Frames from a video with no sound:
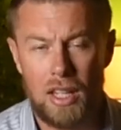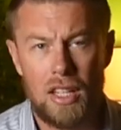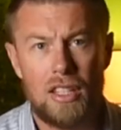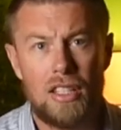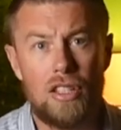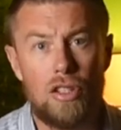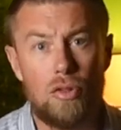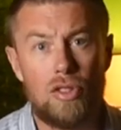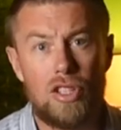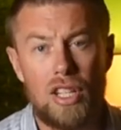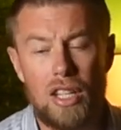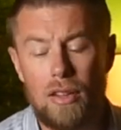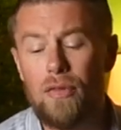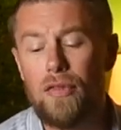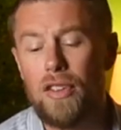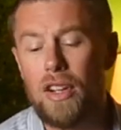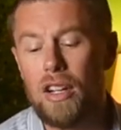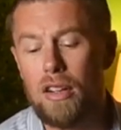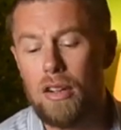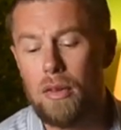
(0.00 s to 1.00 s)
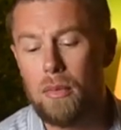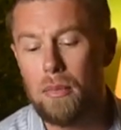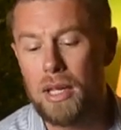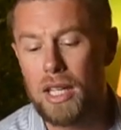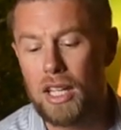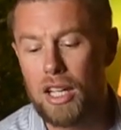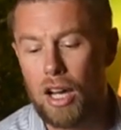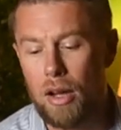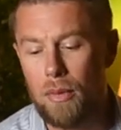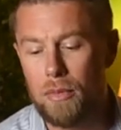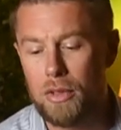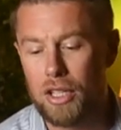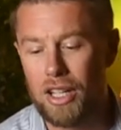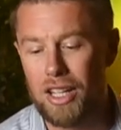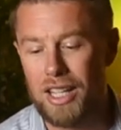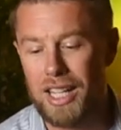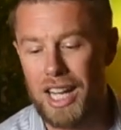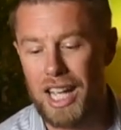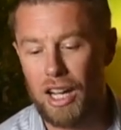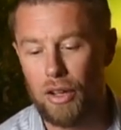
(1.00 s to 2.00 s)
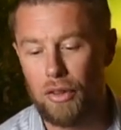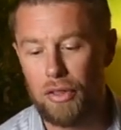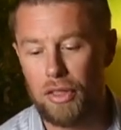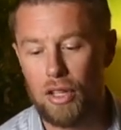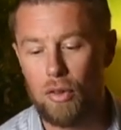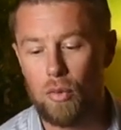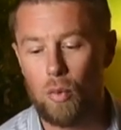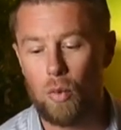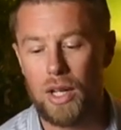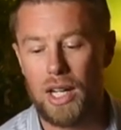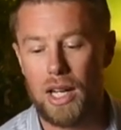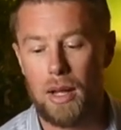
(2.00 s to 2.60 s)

So you see, fear becomes unhealthy when